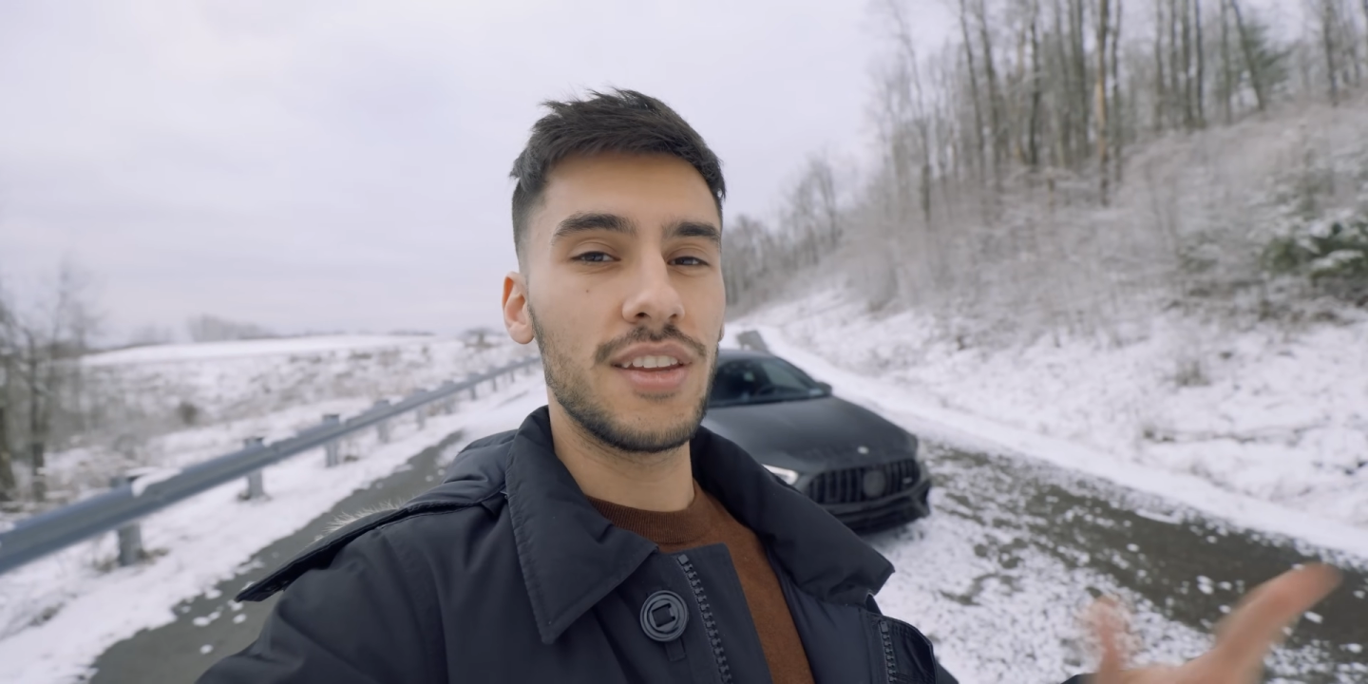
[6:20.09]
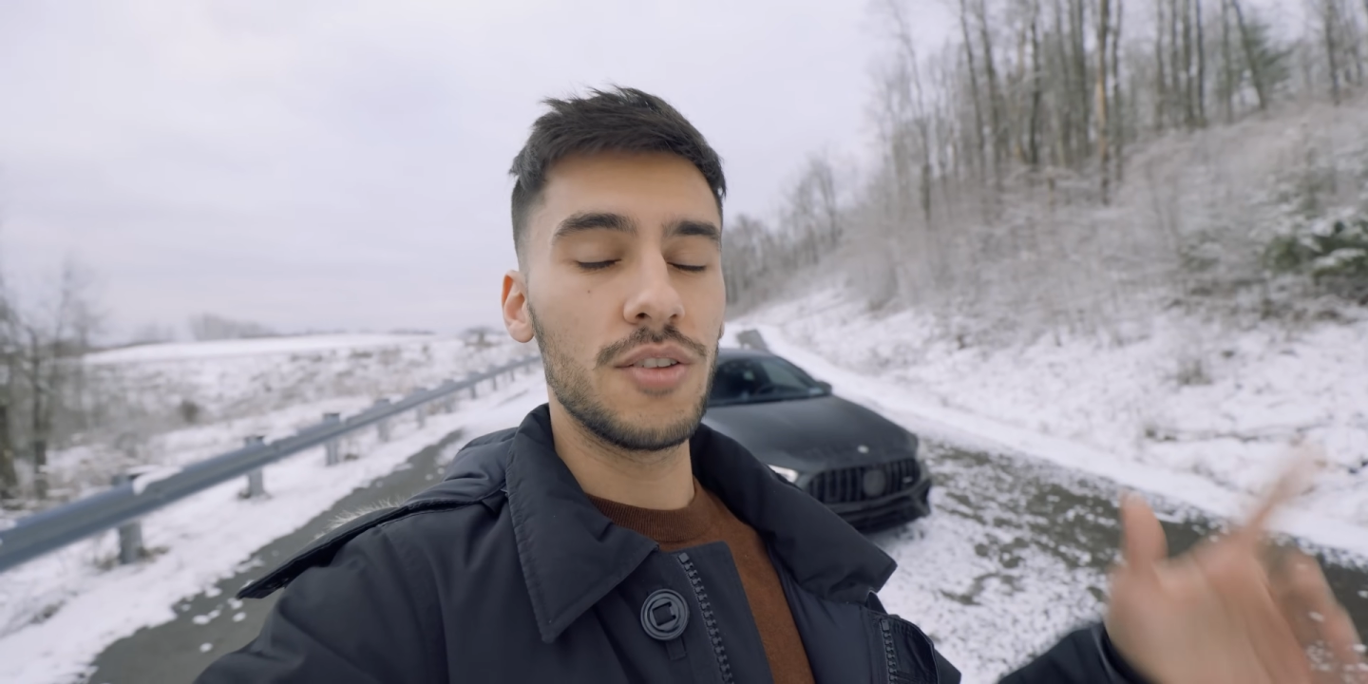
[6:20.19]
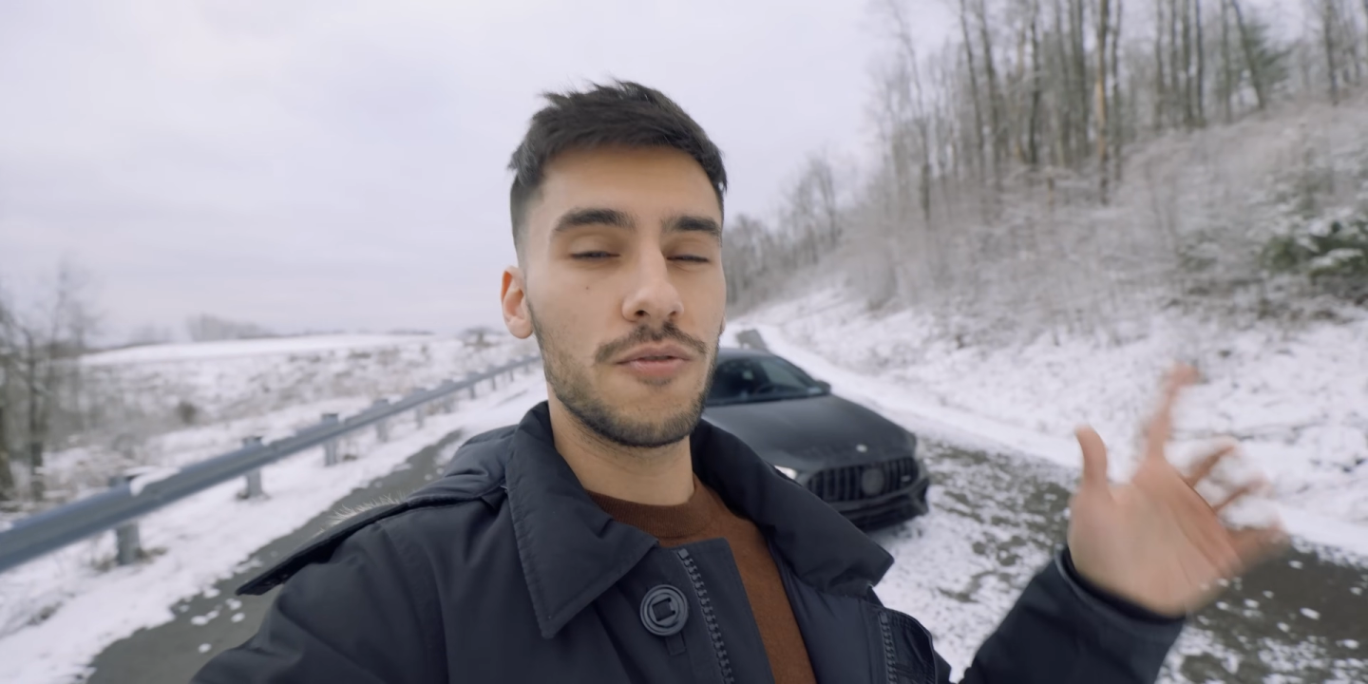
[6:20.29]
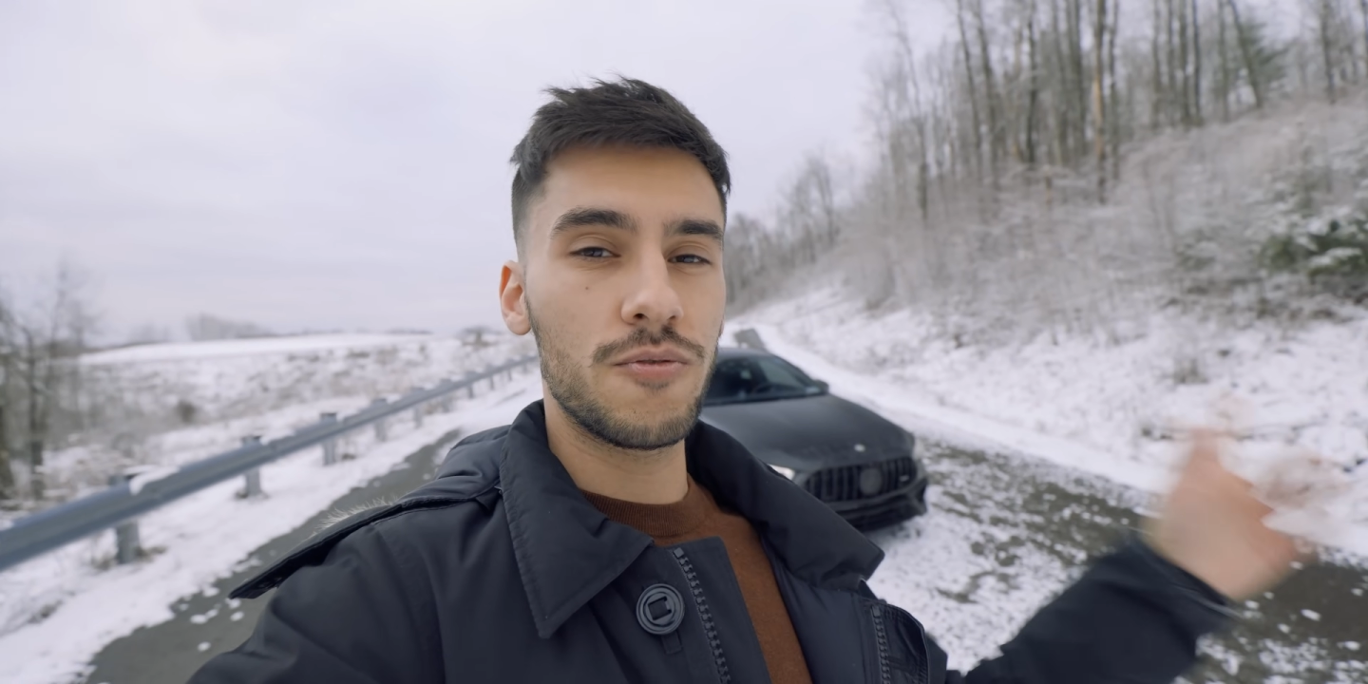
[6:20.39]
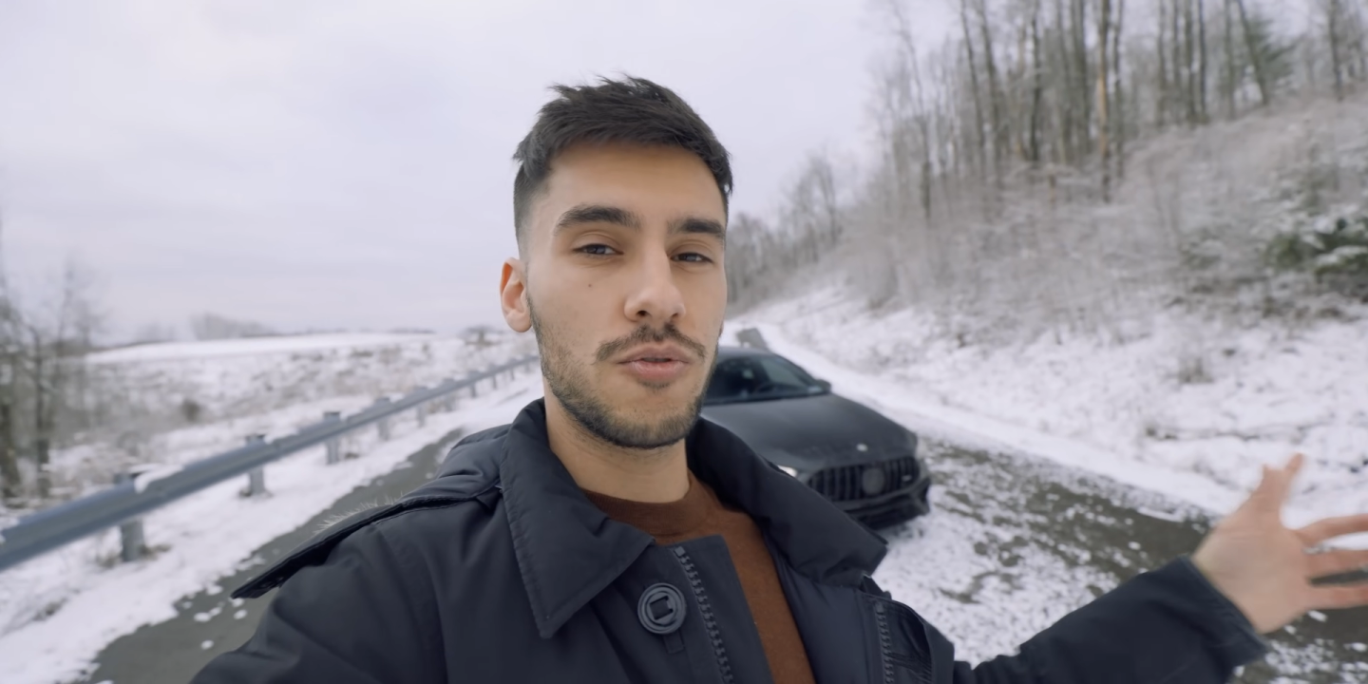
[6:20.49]

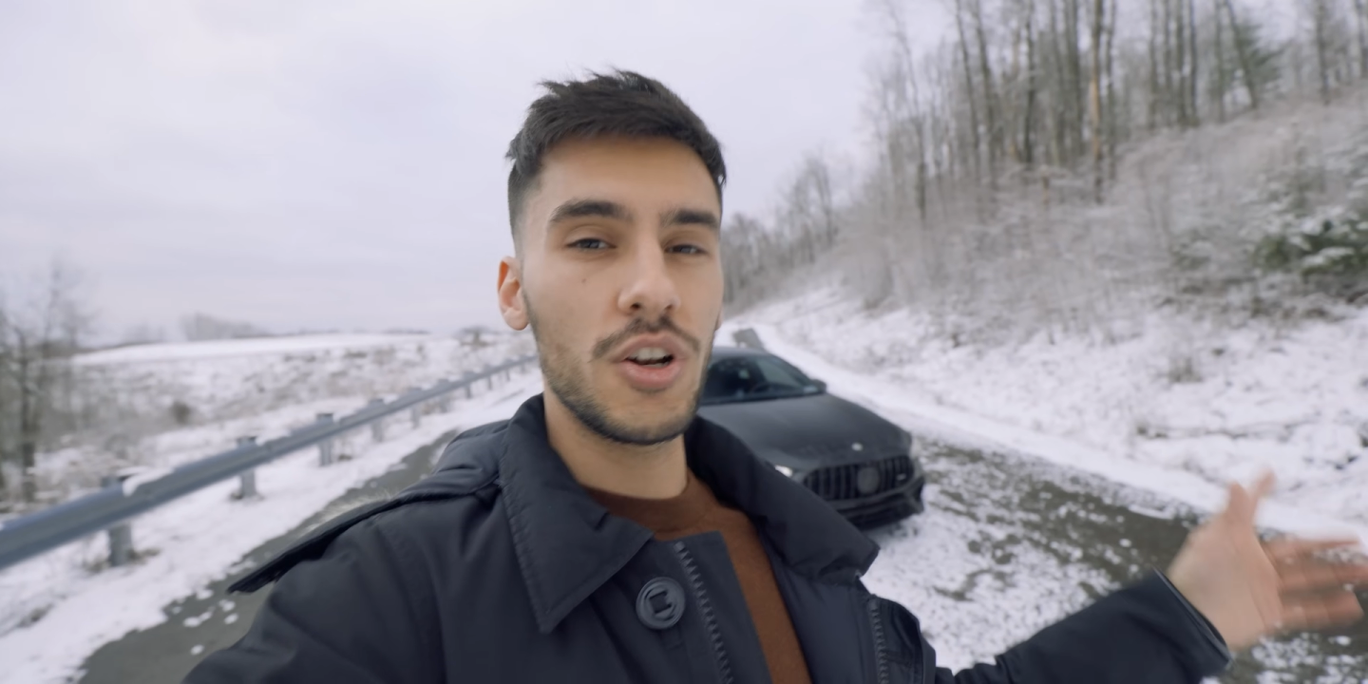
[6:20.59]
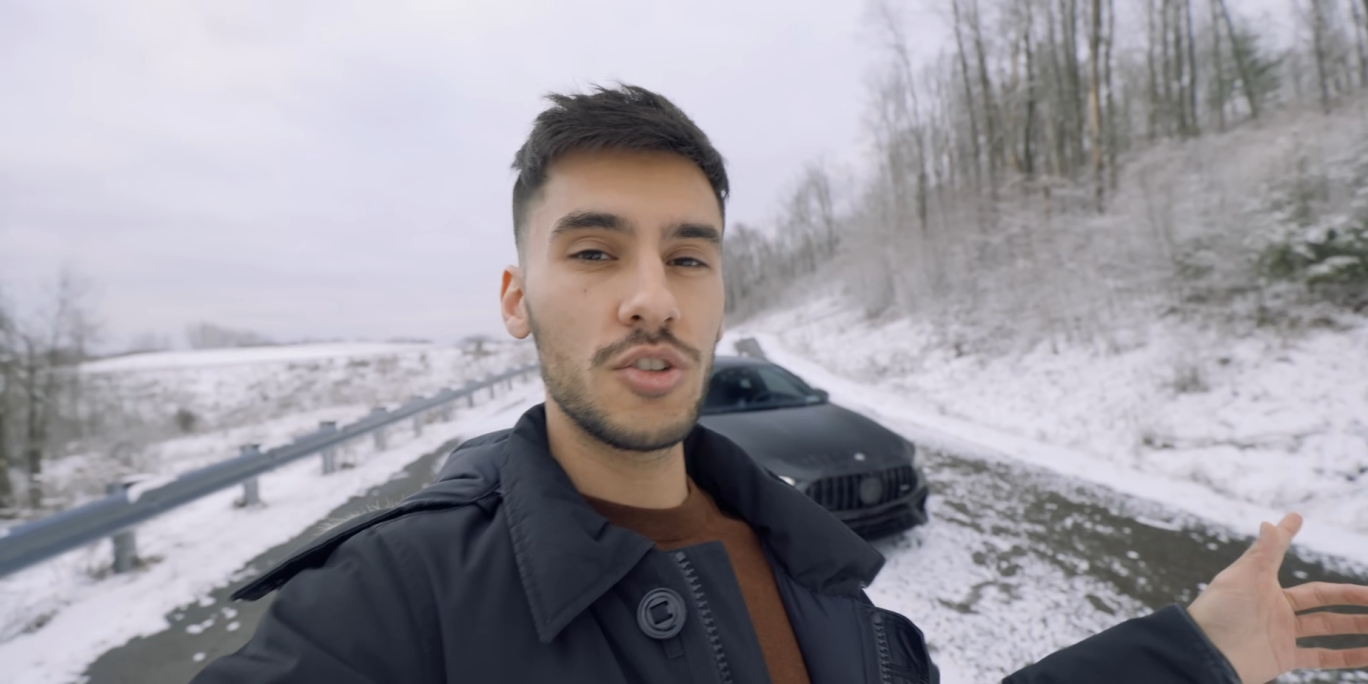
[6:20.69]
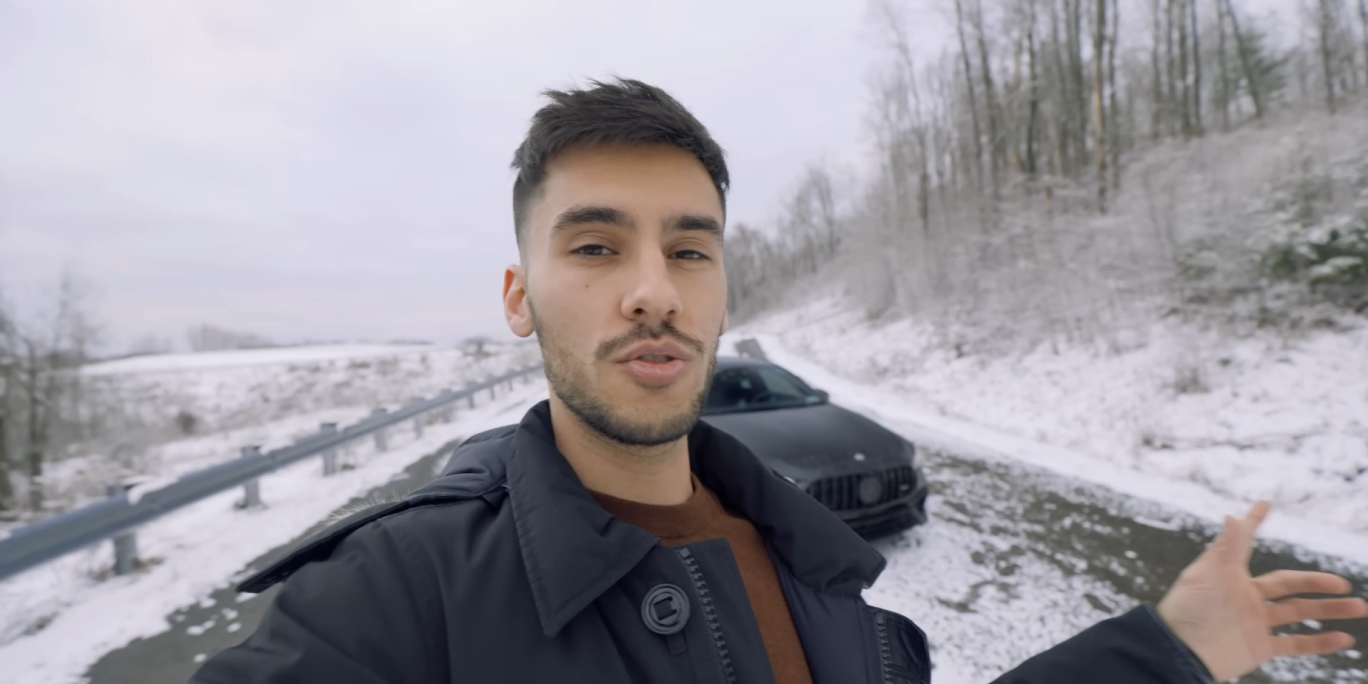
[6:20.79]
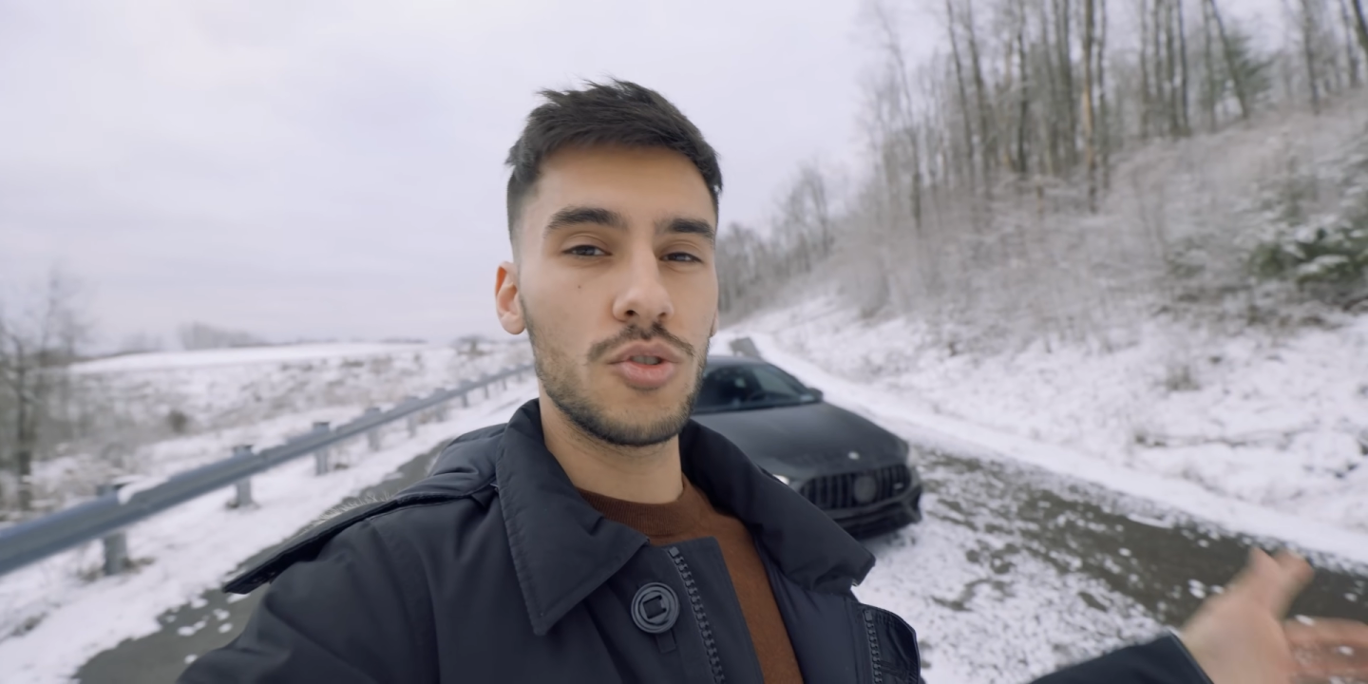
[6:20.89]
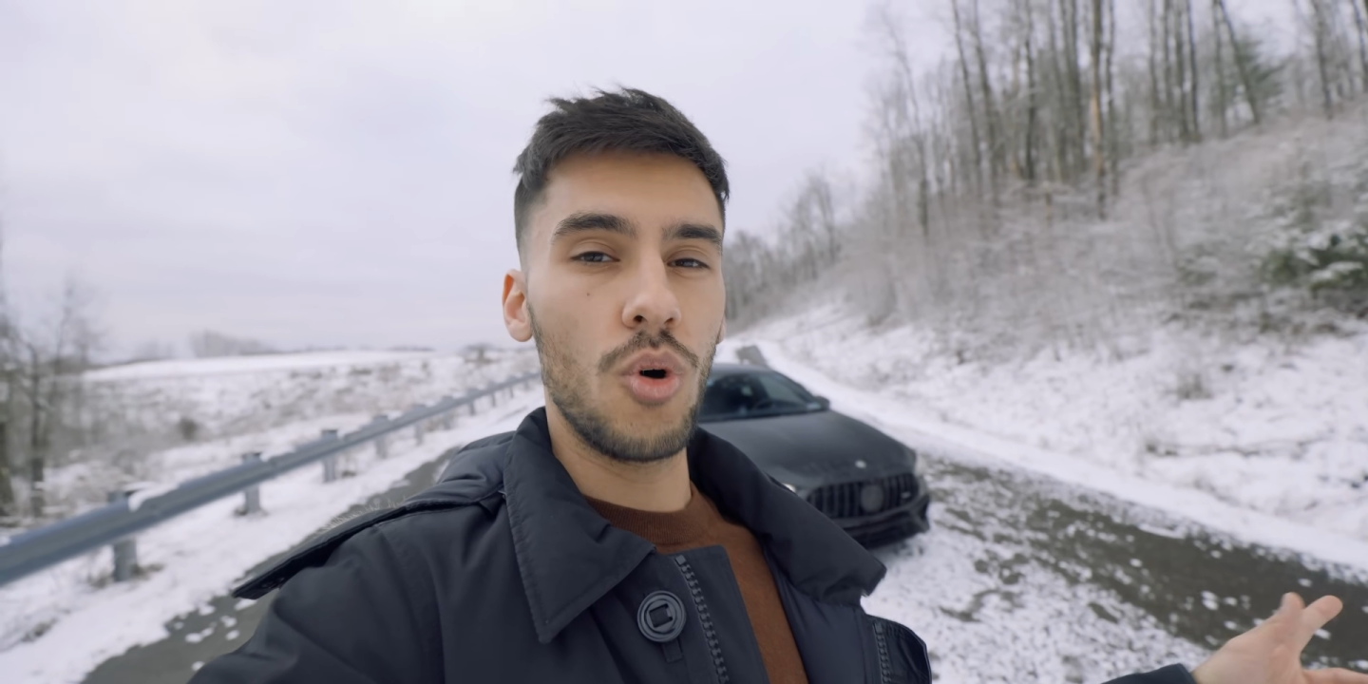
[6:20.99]
the front